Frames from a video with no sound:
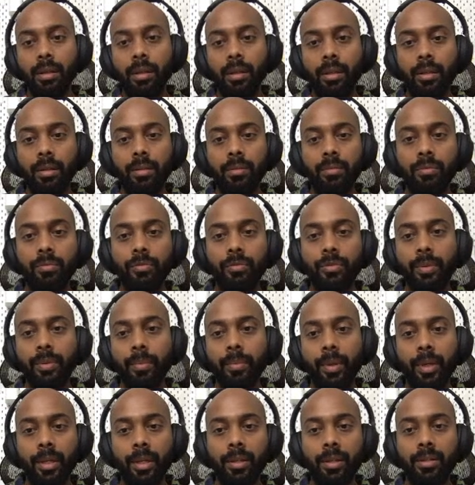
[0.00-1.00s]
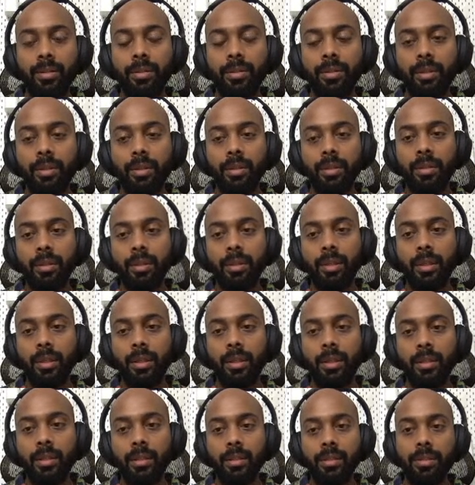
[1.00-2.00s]
information
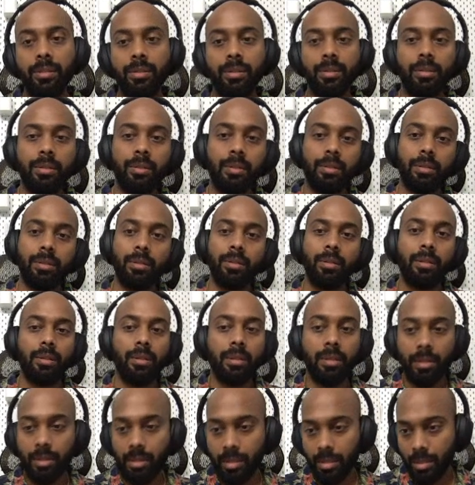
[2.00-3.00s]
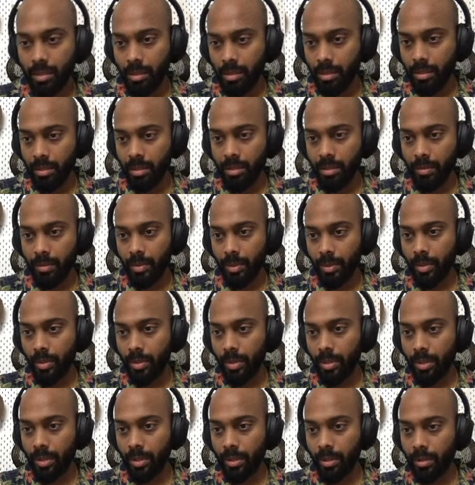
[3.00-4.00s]
needs. I'm
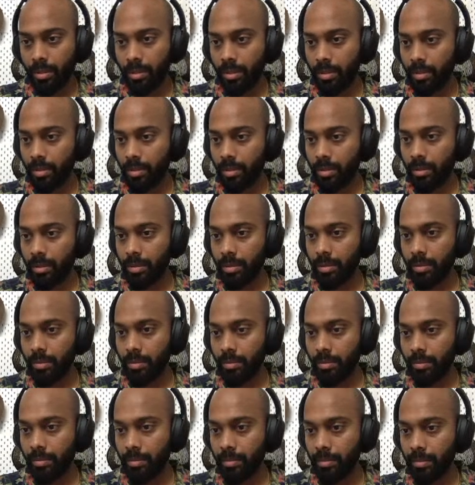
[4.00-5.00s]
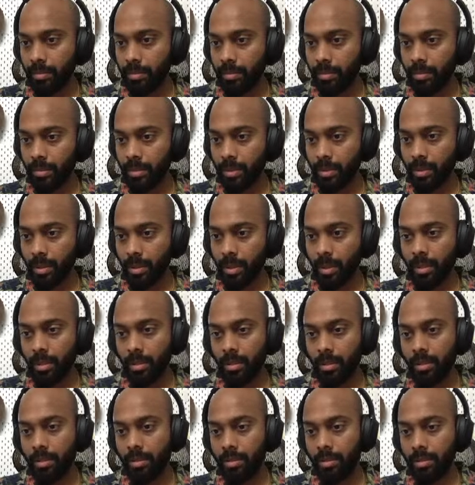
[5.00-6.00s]
gonna I
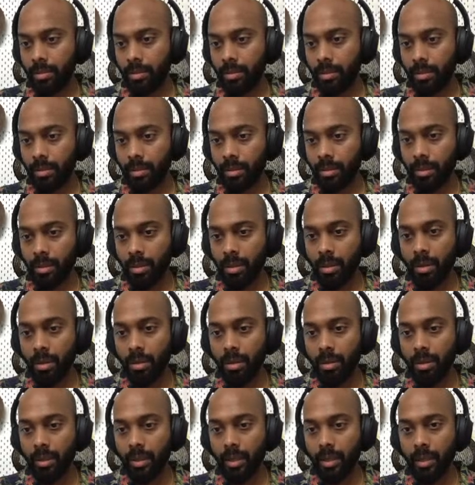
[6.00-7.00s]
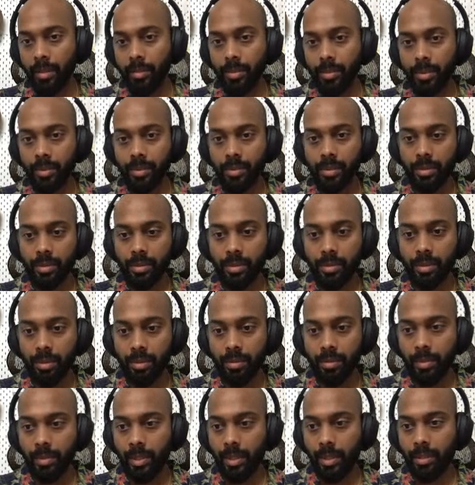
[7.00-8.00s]
think this is in all caps. I'm just
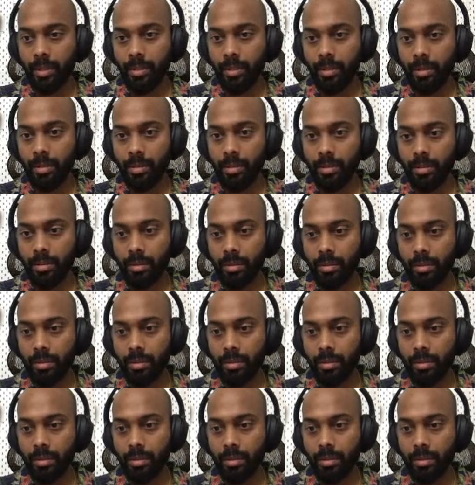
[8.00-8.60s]
gonna make this.